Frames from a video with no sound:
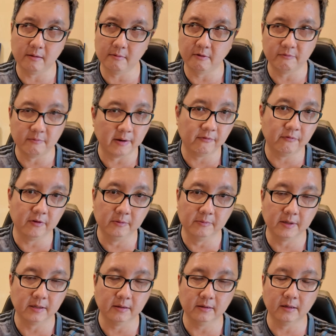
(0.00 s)
of my
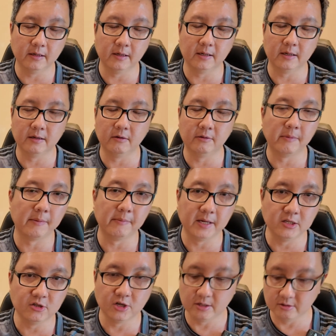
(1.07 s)
filming on my
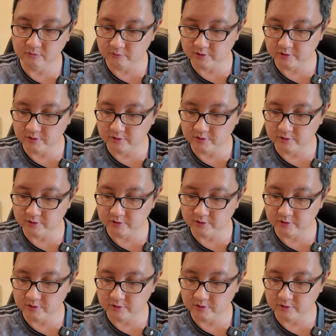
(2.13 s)
main channel,